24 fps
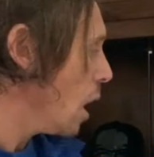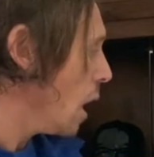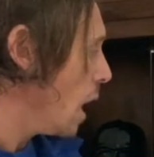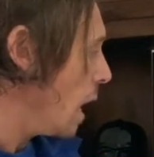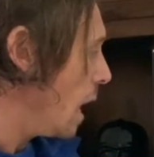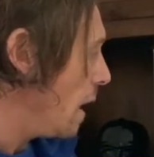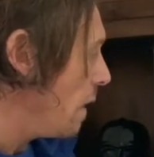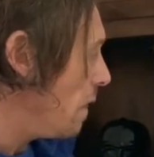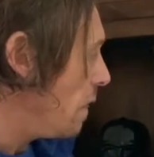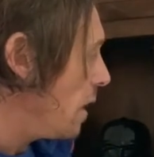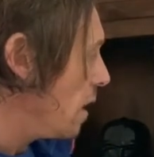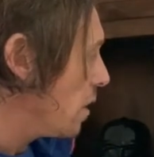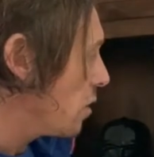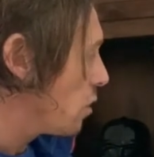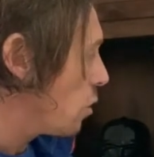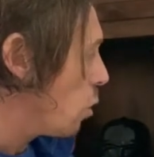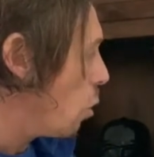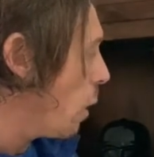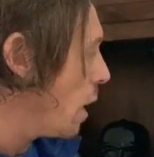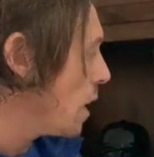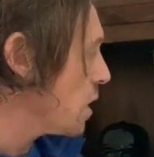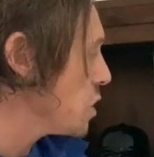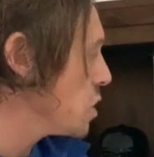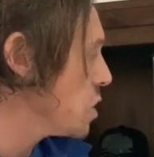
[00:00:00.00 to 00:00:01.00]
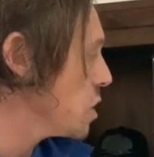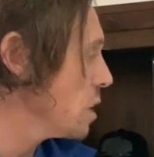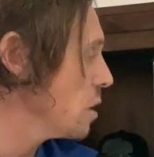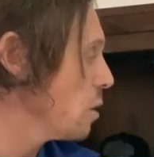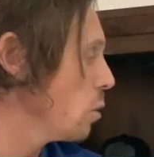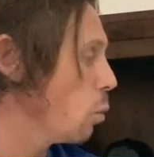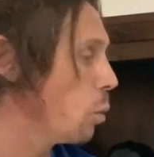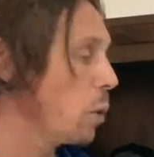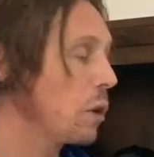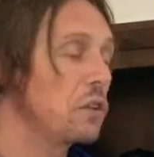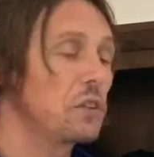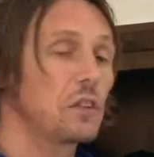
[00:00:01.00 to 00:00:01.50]
In this question,
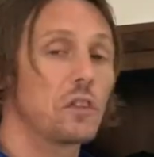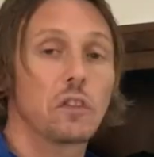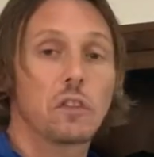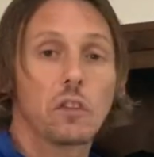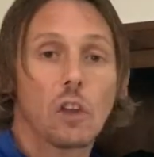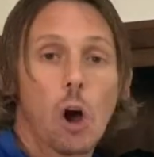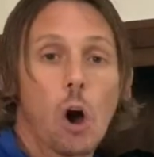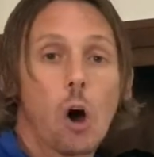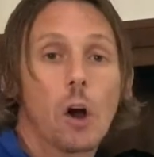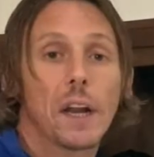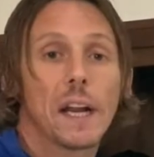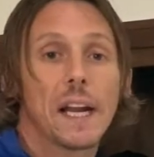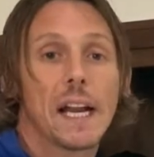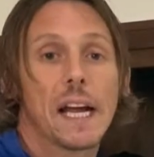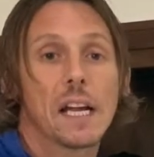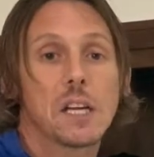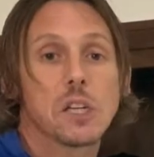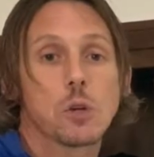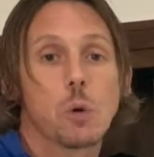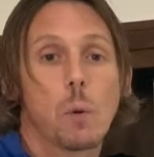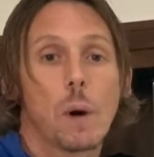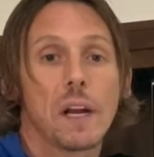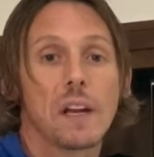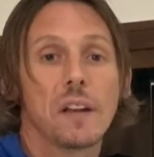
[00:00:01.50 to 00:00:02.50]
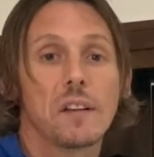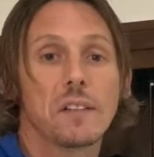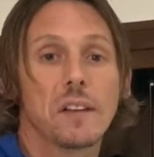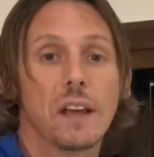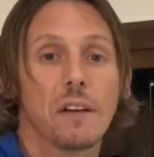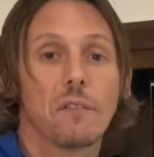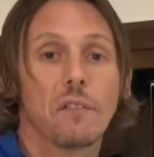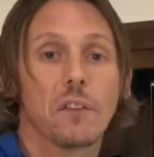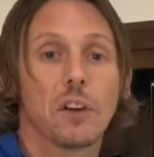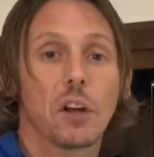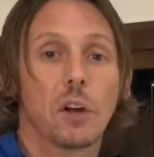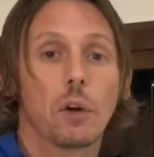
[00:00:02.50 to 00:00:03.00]
we're starting at
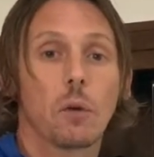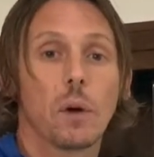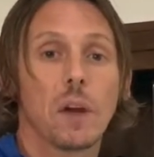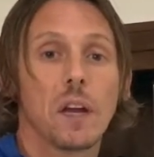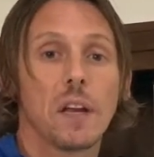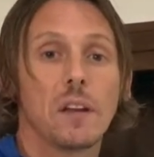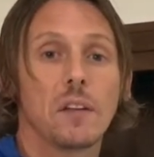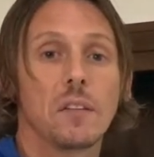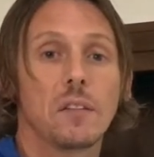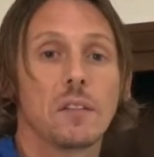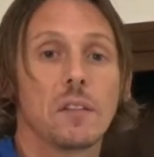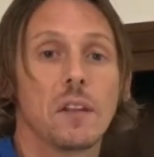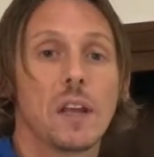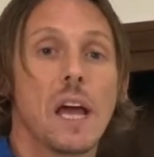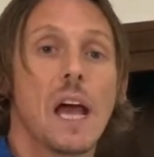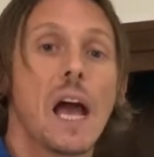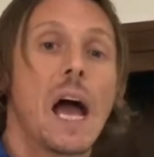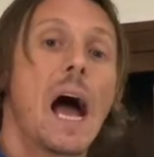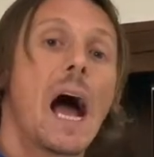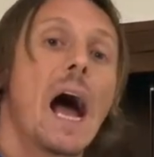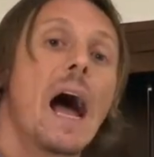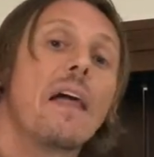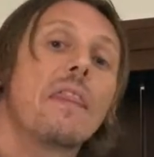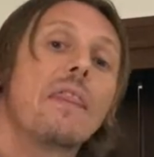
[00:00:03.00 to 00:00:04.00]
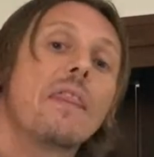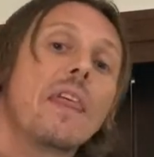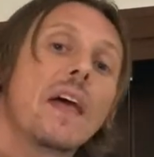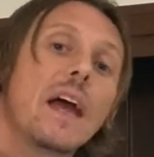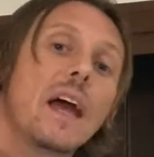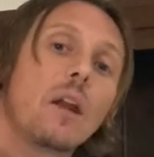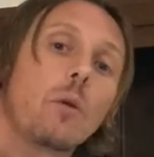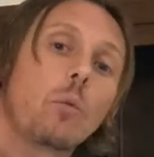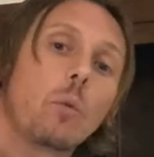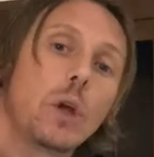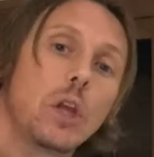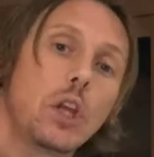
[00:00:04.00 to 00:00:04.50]
27 degrees and
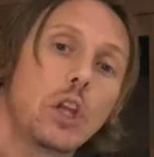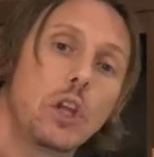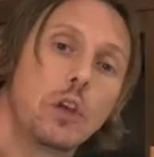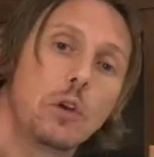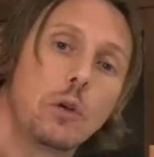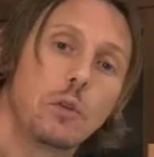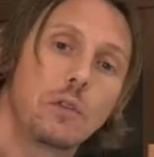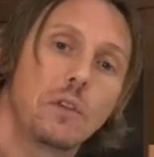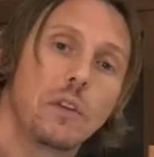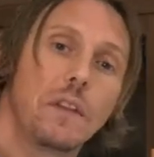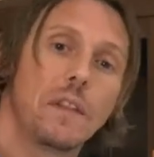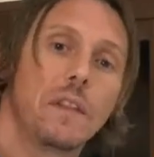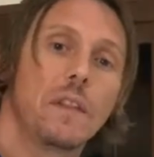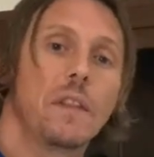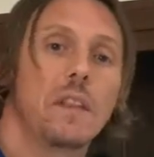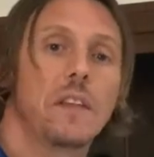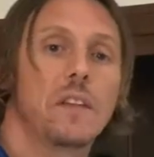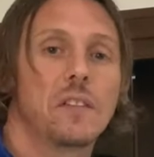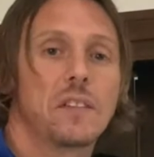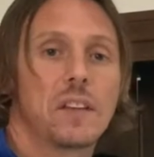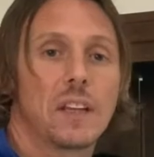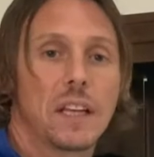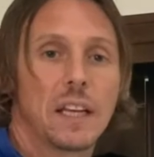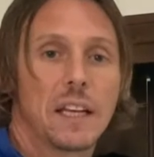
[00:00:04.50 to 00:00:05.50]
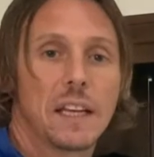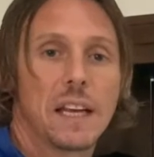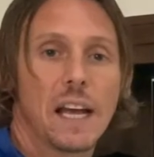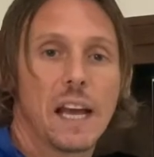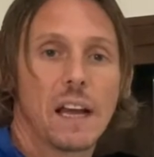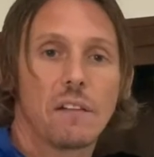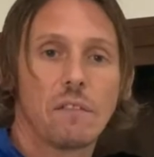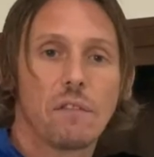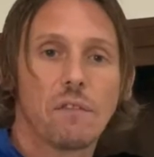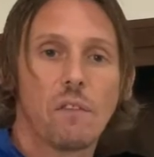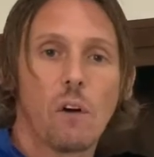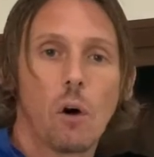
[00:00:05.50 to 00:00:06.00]
then we're using the cylinder
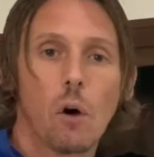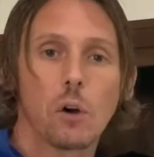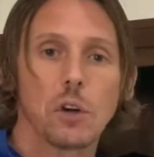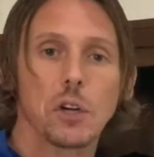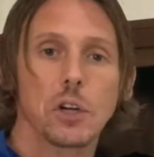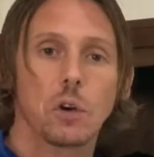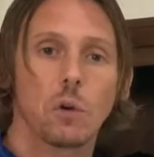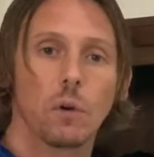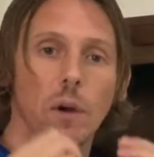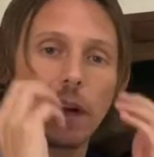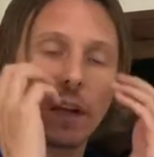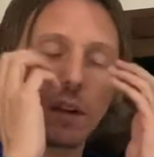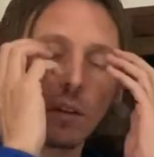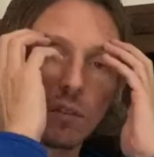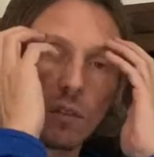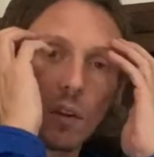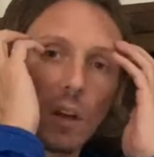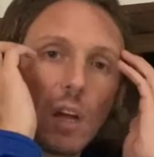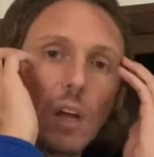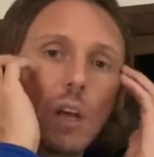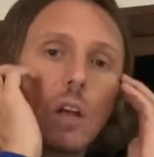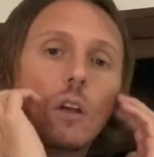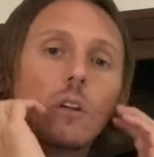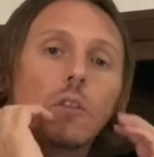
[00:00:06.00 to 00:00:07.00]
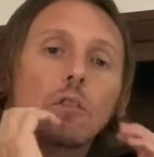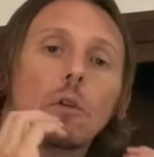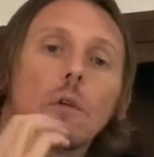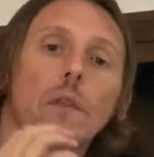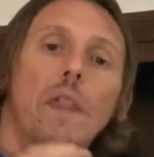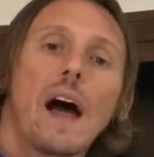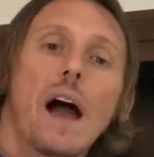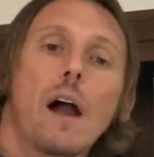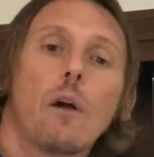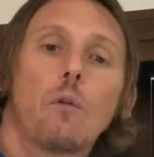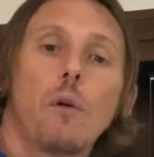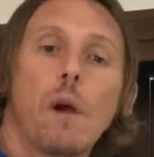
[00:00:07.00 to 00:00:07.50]
in 4 degrees. So
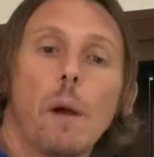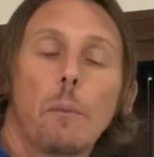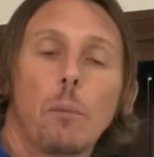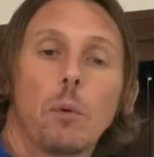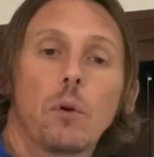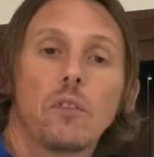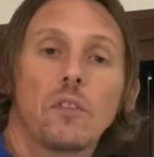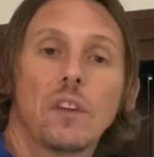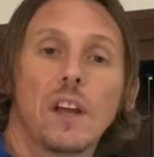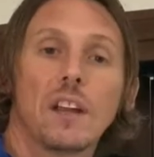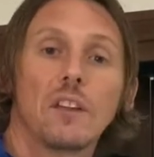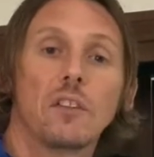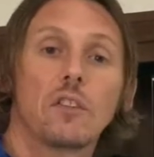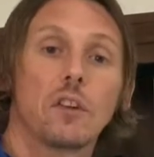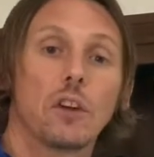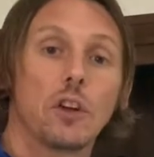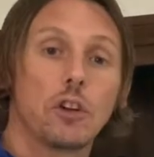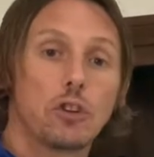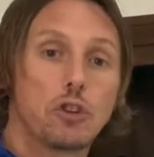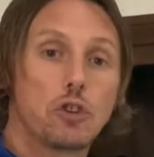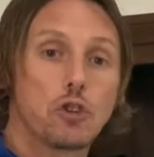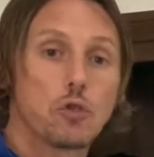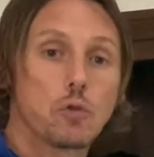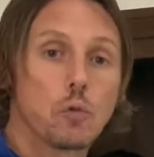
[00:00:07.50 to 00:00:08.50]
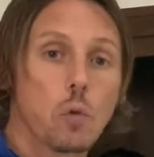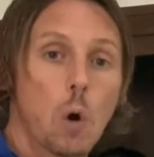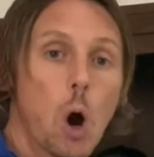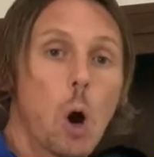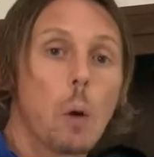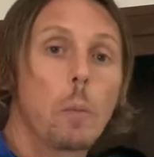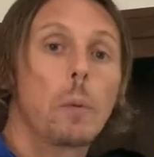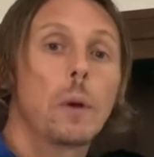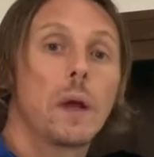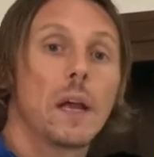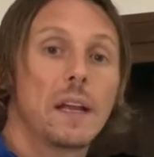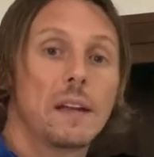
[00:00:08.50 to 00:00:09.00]
that represents a
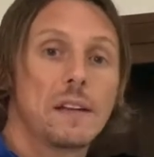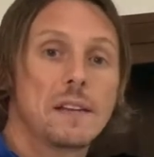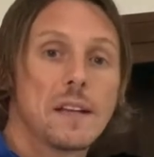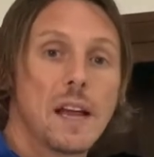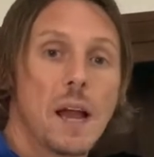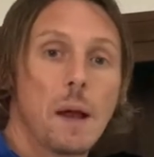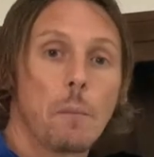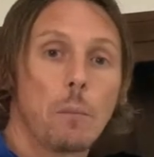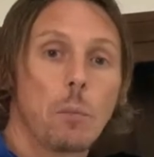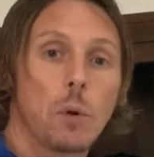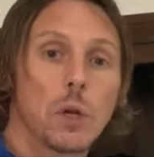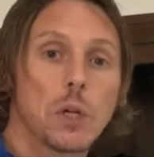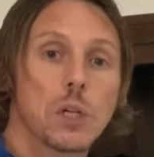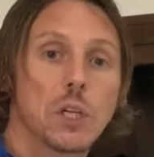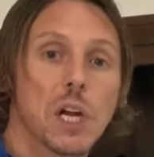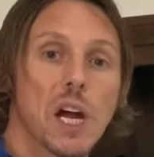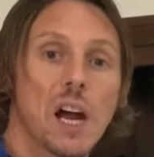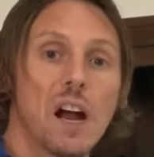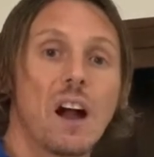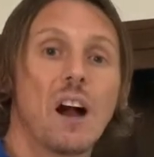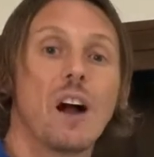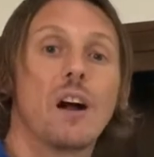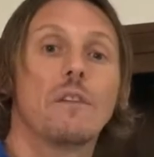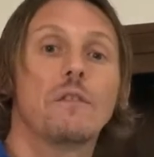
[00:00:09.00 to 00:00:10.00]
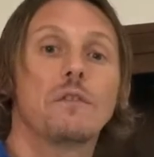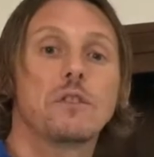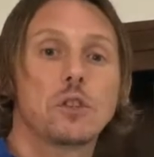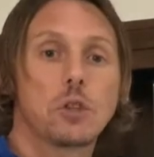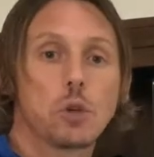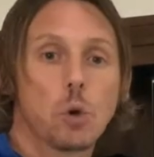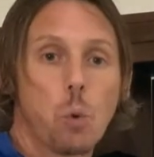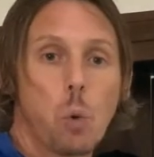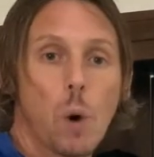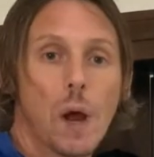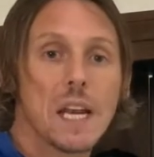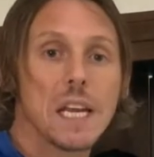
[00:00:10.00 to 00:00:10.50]
drop in temperature of
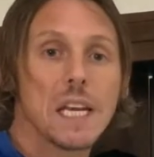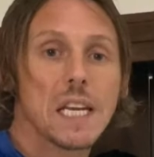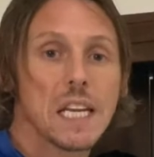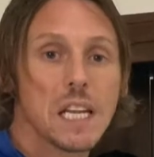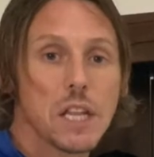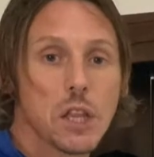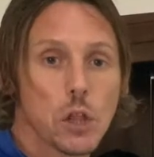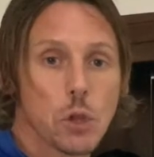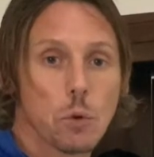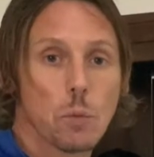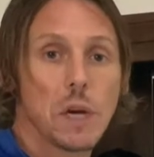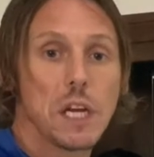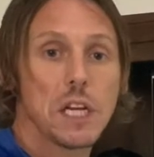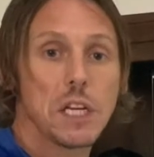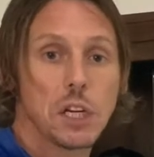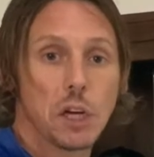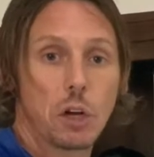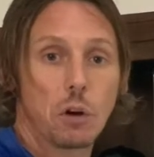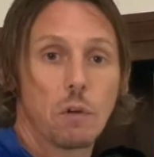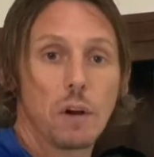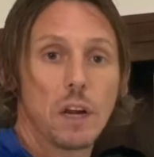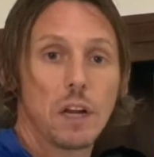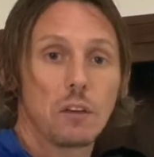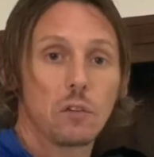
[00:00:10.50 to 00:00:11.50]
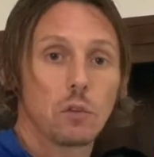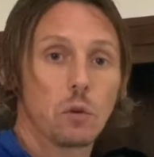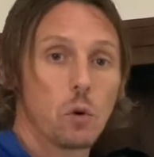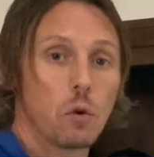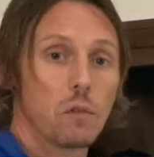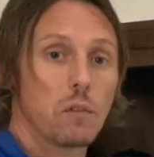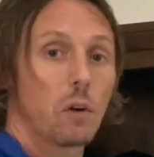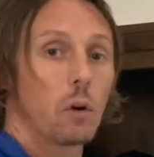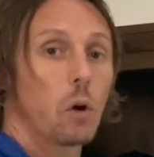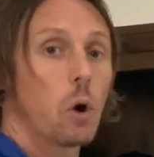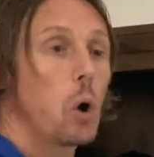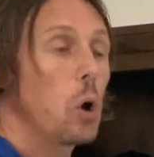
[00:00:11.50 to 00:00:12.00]
23 degrees
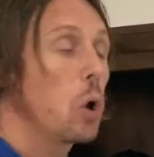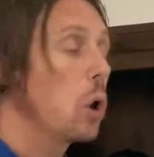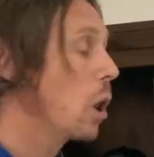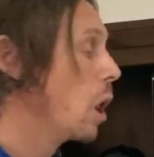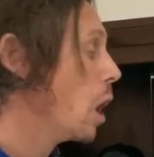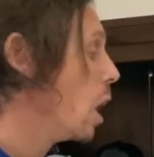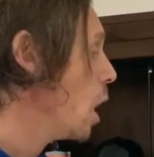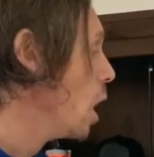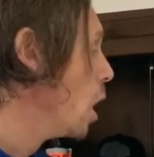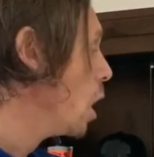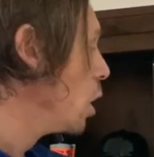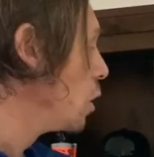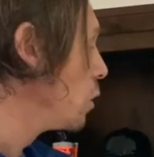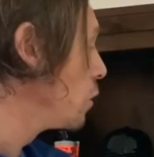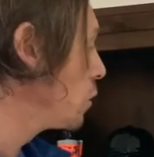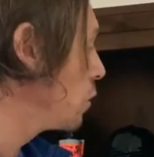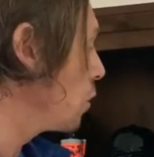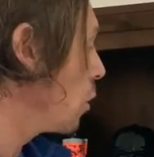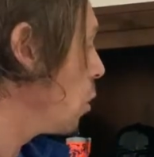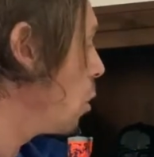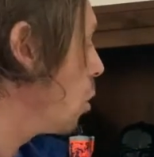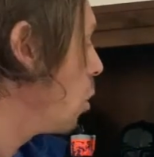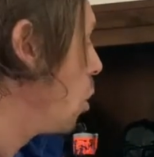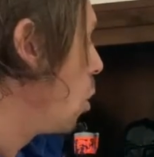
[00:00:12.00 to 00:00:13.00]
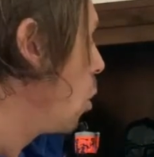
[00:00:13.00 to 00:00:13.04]
overall. So